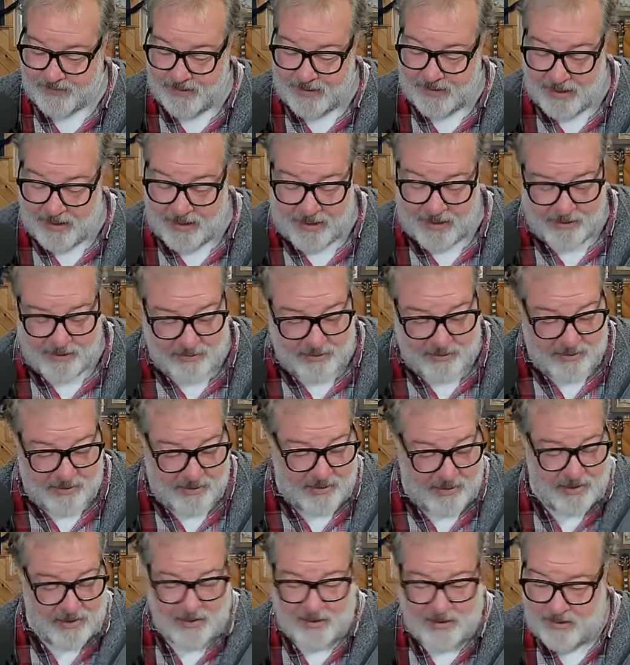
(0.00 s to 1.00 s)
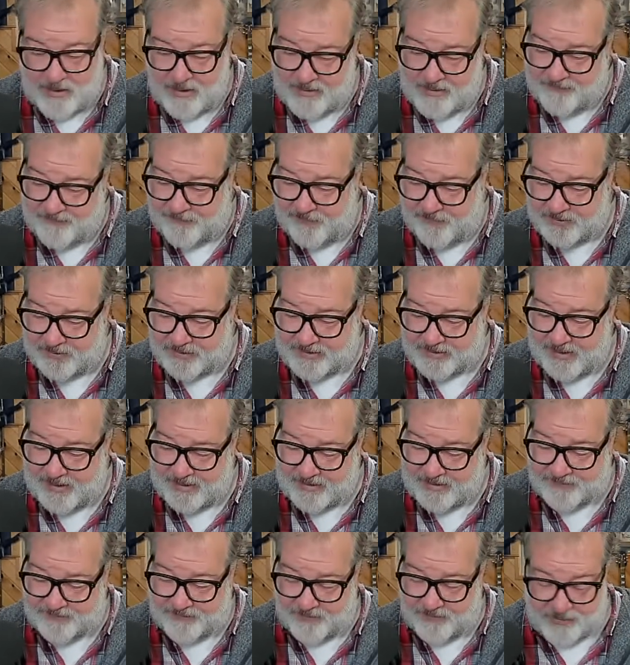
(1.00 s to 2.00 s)
Okay? First
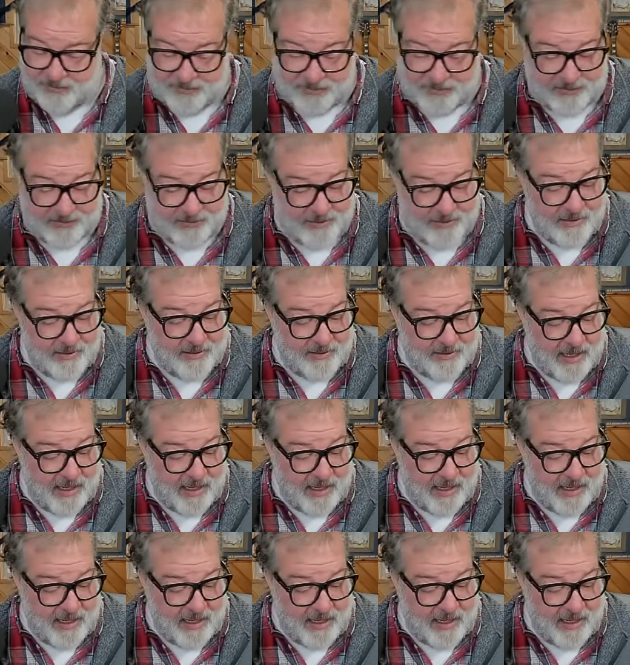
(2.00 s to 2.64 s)
things first.